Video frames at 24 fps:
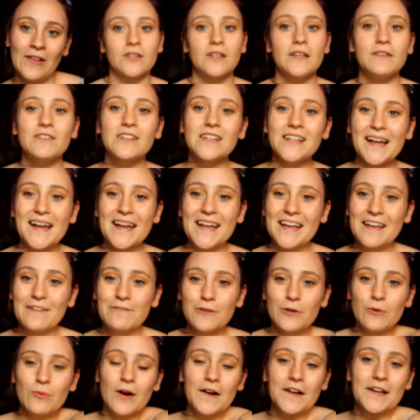Leave a like if
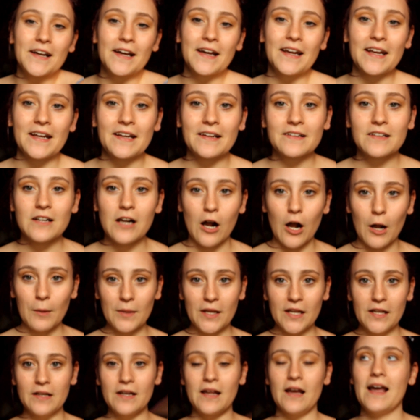you want it, and
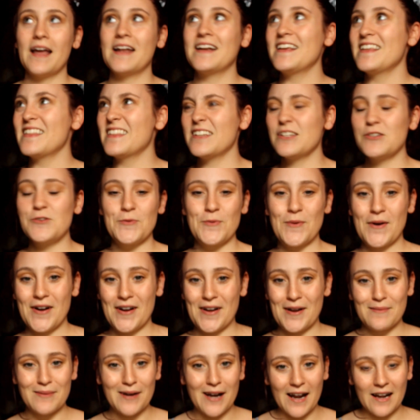comment anything you
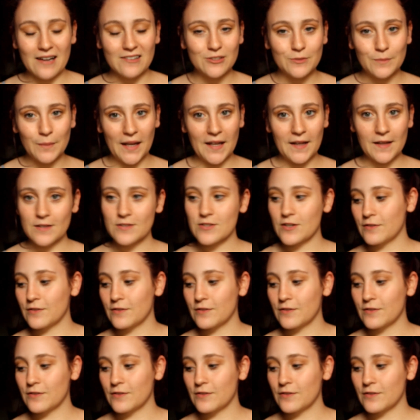want about Outer Banks,